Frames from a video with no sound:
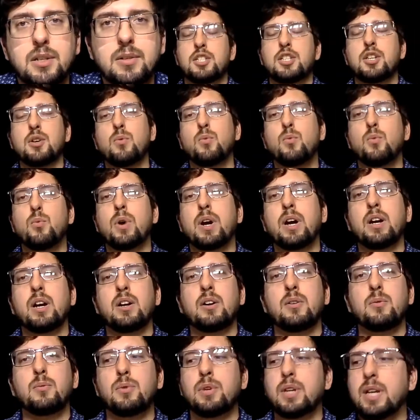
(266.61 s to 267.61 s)
So
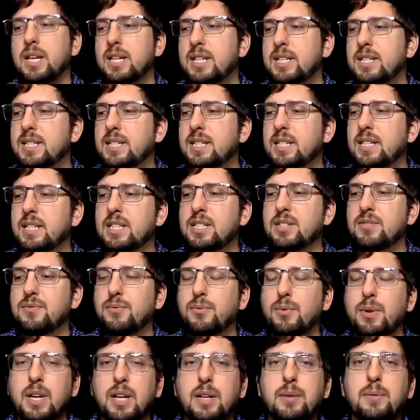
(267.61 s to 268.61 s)
where would I see this
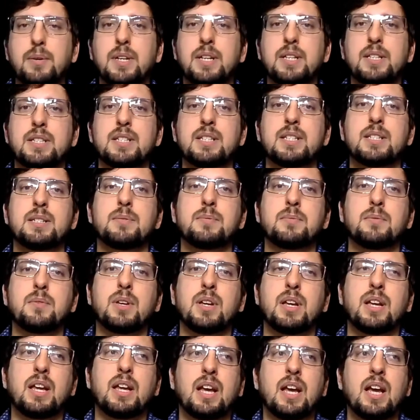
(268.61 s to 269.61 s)
fragrance?
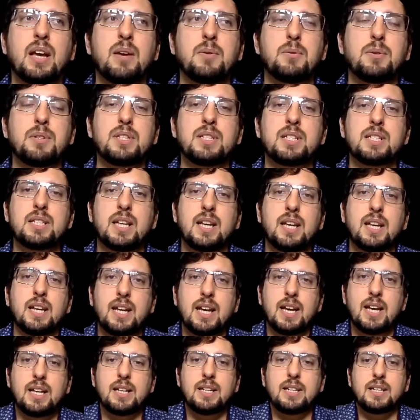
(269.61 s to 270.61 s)
I would say
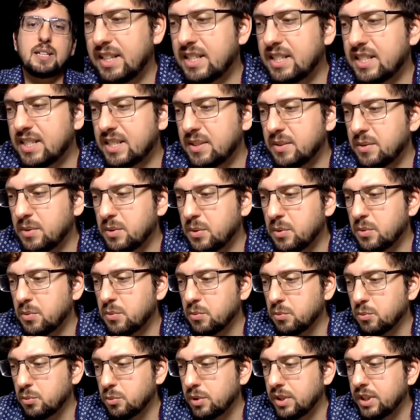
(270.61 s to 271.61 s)
that it's
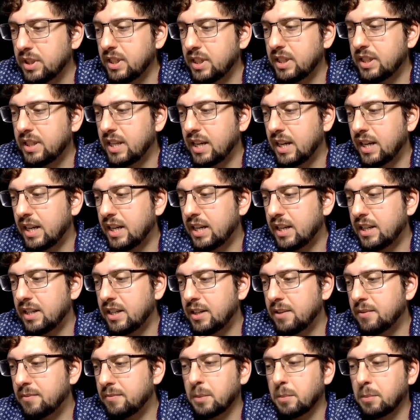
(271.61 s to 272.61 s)
really
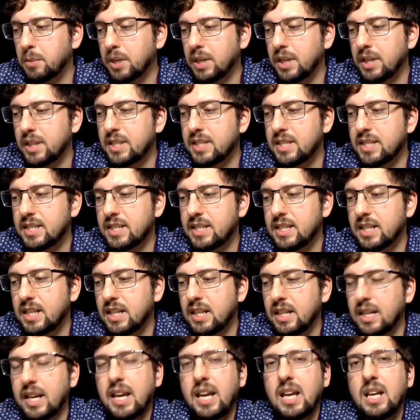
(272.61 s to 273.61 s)
dated, but it's
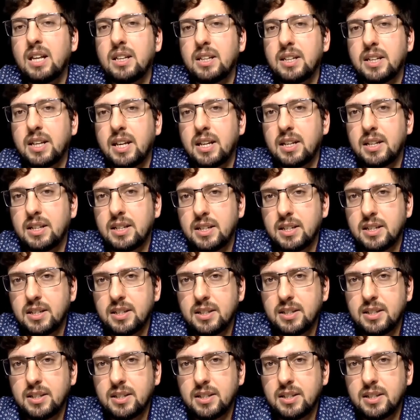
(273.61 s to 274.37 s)
still elegant.